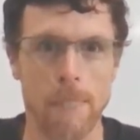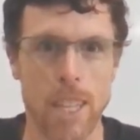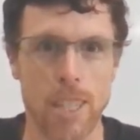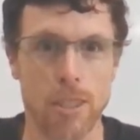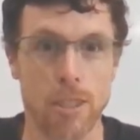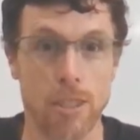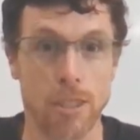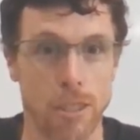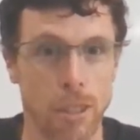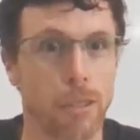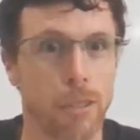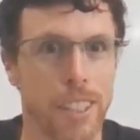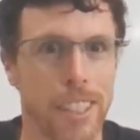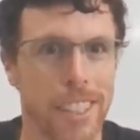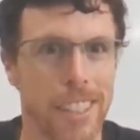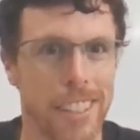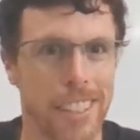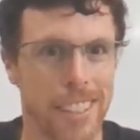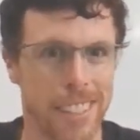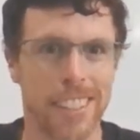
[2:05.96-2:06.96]

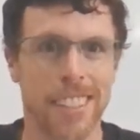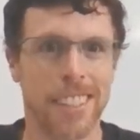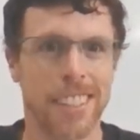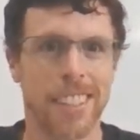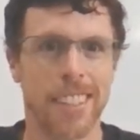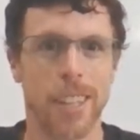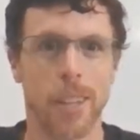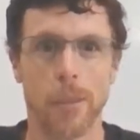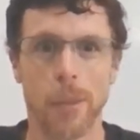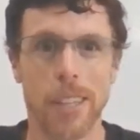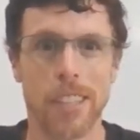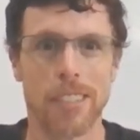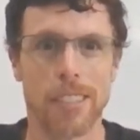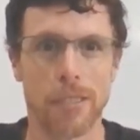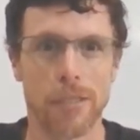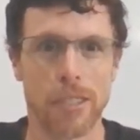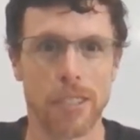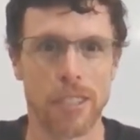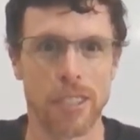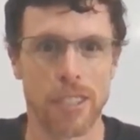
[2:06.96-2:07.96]
Salty. Where's the
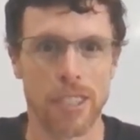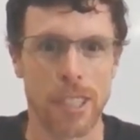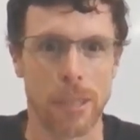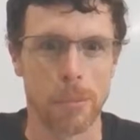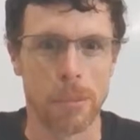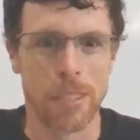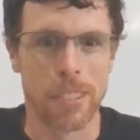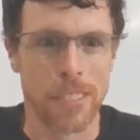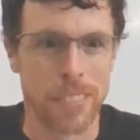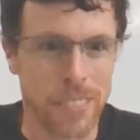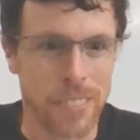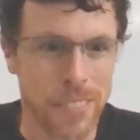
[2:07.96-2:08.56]
fish and chips?